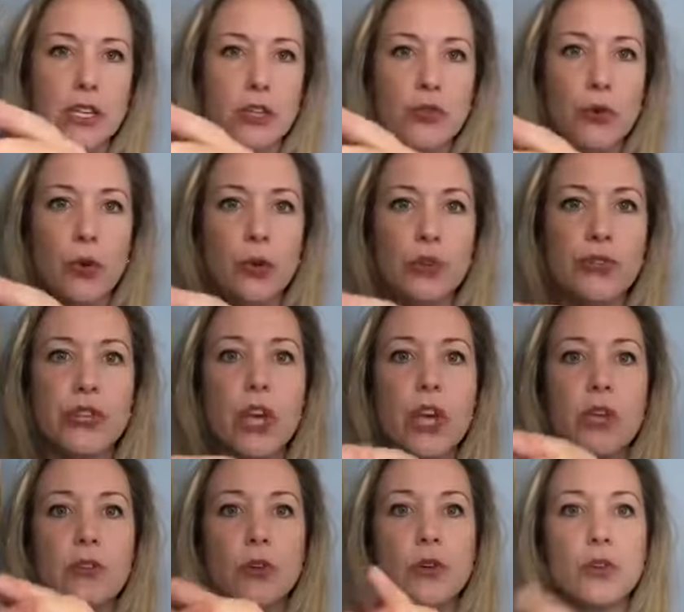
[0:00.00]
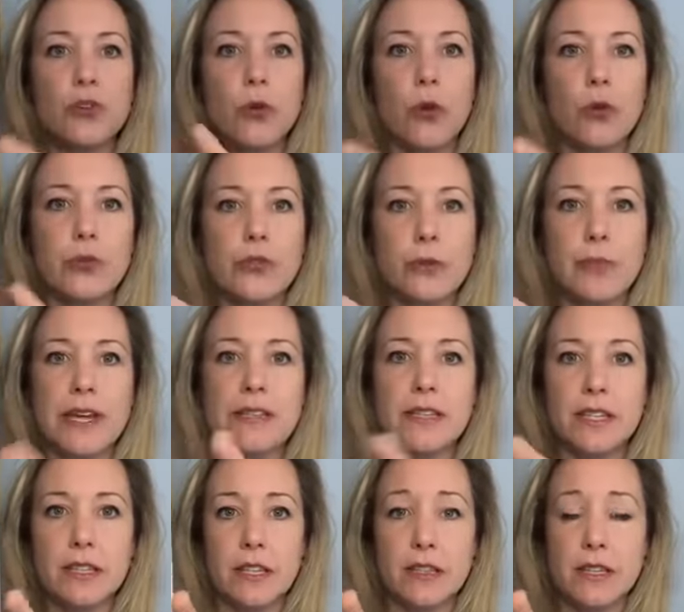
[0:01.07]
Controllers, so controllers are
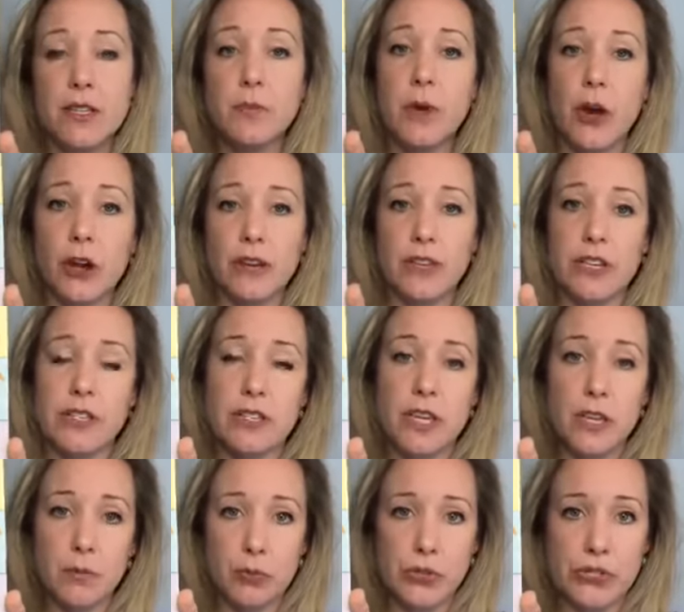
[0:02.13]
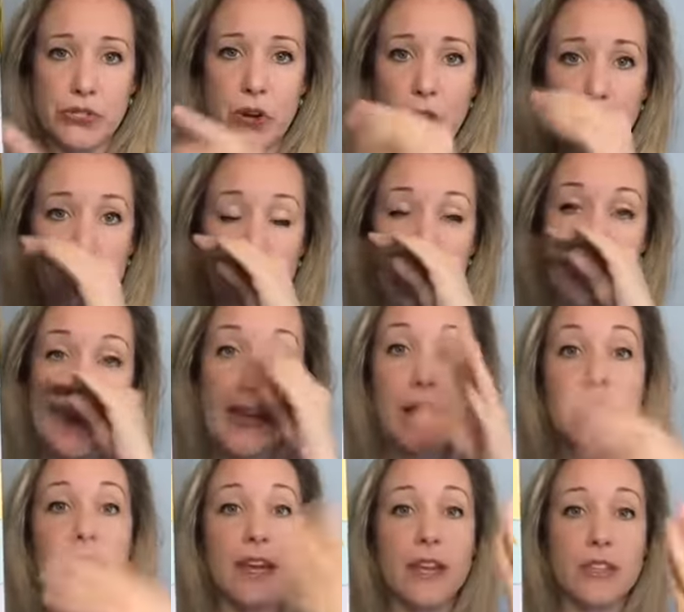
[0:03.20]
basically this part of us, the impresario
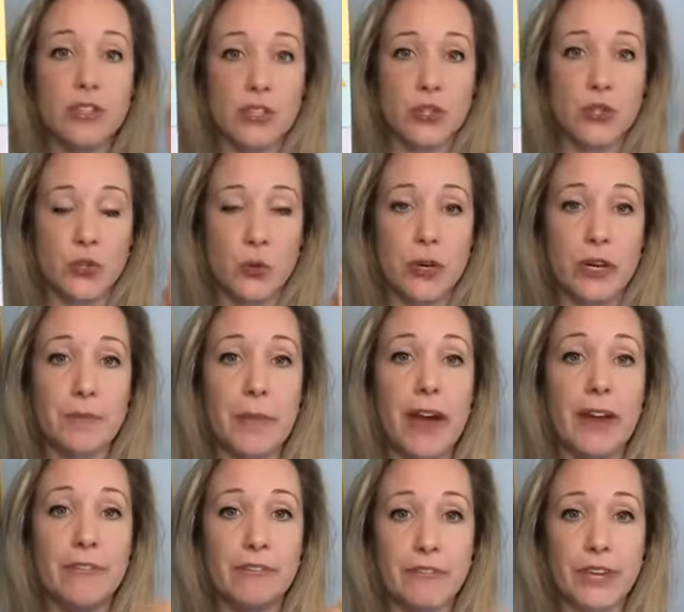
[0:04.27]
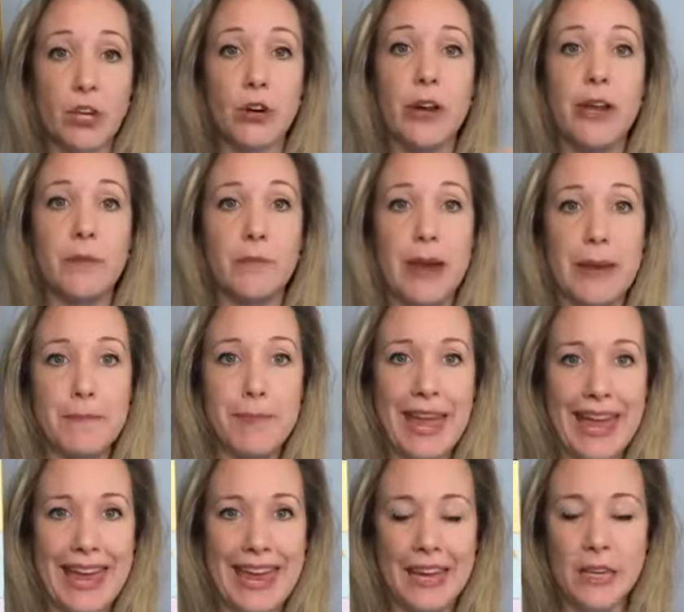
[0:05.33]
that gets distorted by fear and by
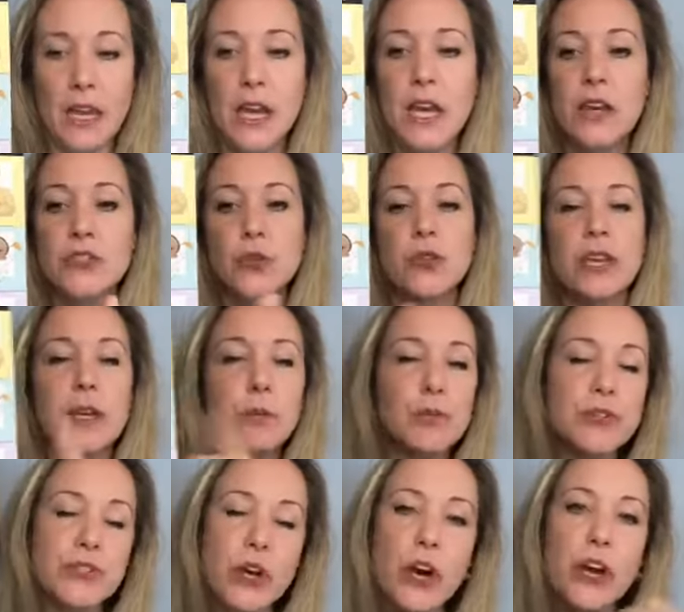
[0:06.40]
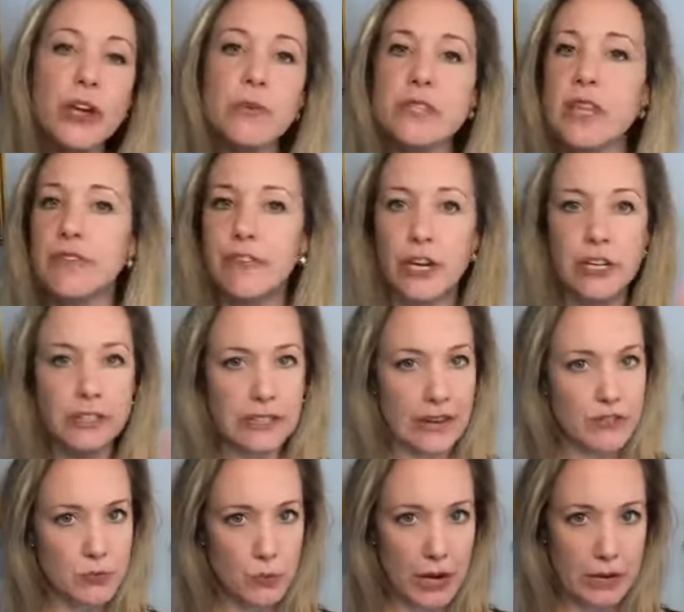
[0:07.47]
pain. So the impresario is that very
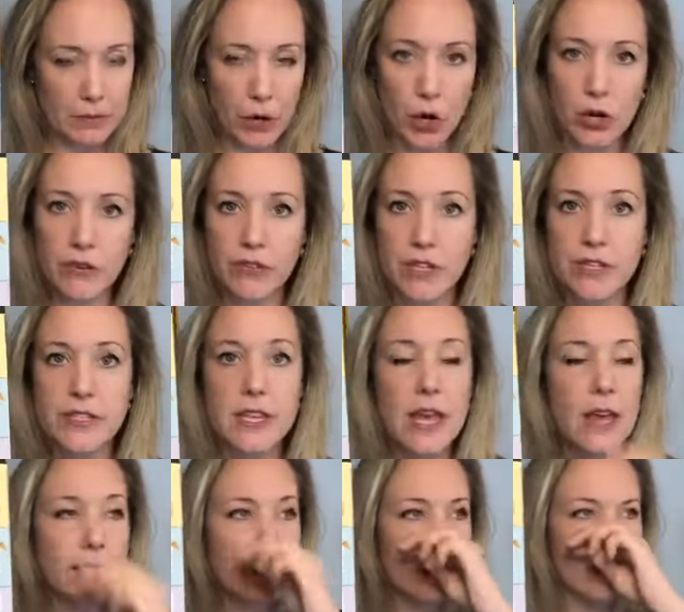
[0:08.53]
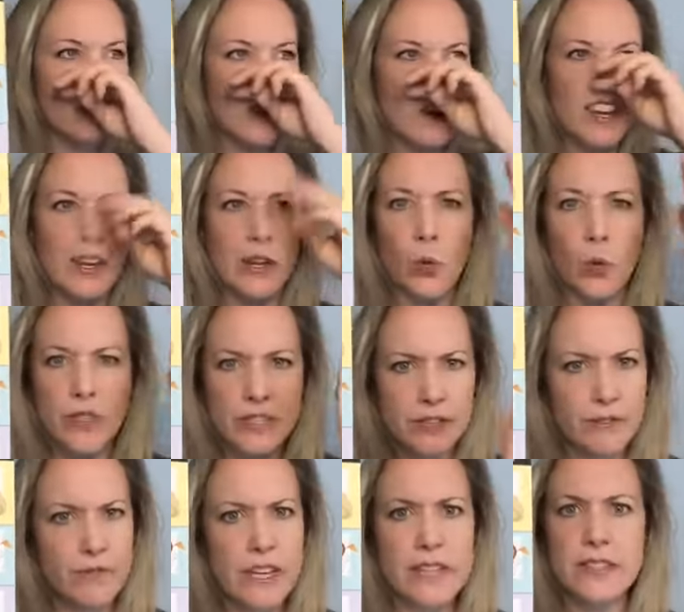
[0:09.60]
left brain part of us that's very, you know, wants to
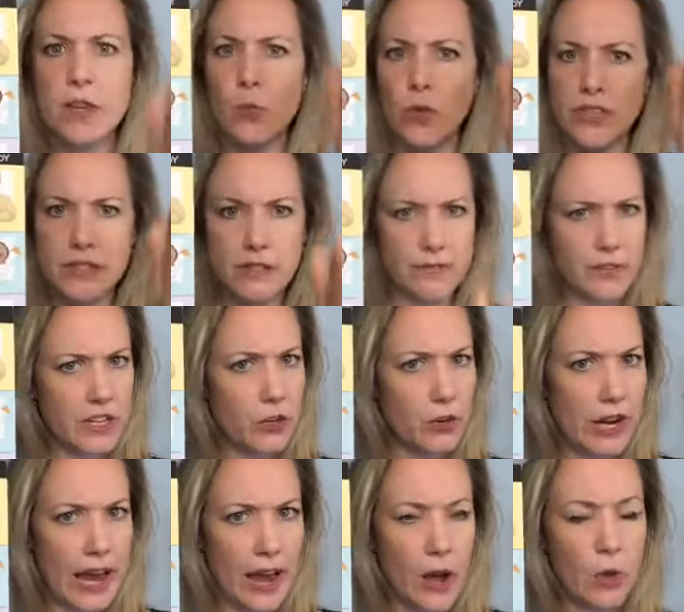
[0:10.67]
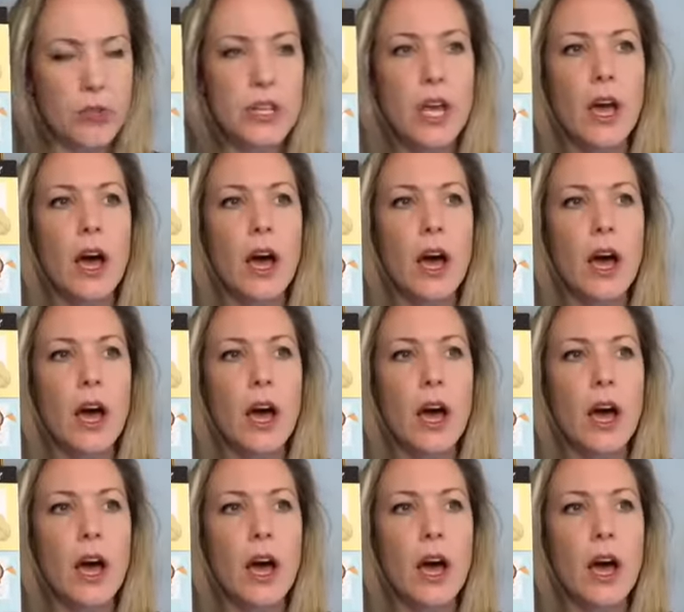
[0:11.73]
fix it, wants to figure it out.